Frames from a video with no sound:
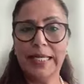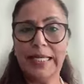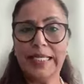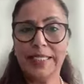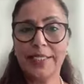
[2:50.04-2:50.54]

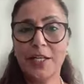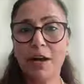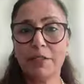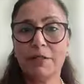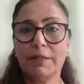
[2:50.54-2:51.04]
His
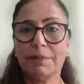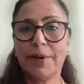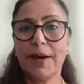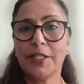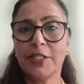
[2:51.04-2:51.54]
doctoral
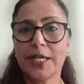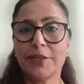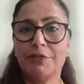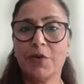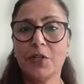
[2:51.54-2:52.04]

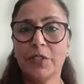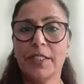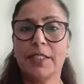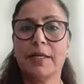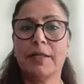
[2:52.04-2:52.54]
project
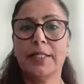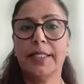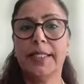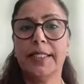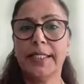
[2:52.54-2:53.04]
focuses on
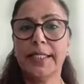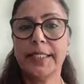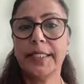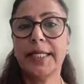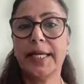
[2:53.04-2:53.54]
the
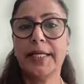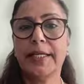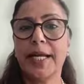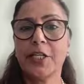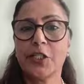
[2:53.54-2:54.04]
existing
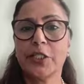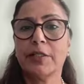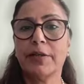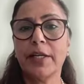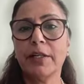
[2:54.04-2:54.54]

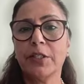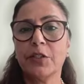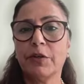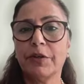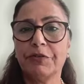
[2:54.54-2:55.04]
international
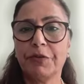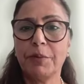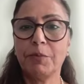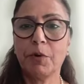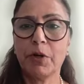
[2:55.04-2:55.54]
regulatory
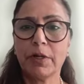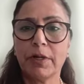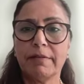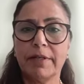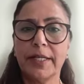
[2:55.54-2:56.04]
framework
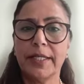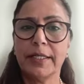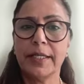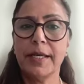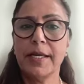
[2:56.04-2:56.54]

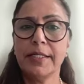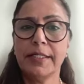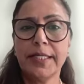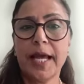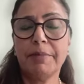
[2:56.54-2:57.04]
governing
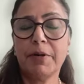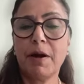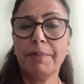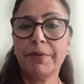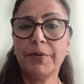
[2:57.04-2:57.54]
cyber
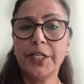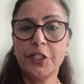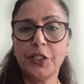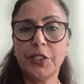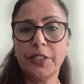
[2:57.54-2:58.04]

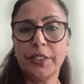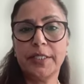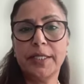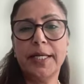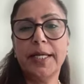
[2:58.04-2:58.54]

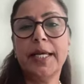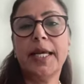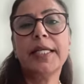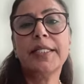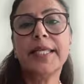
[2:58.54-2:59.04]
operations,
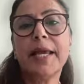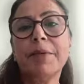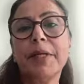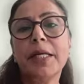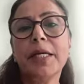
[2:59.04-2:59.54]

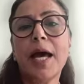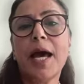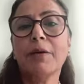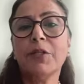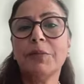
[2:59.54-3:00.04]
examining
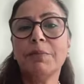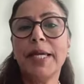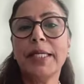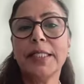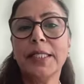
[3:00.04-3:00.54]
how to
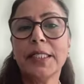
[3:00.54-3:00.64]
make the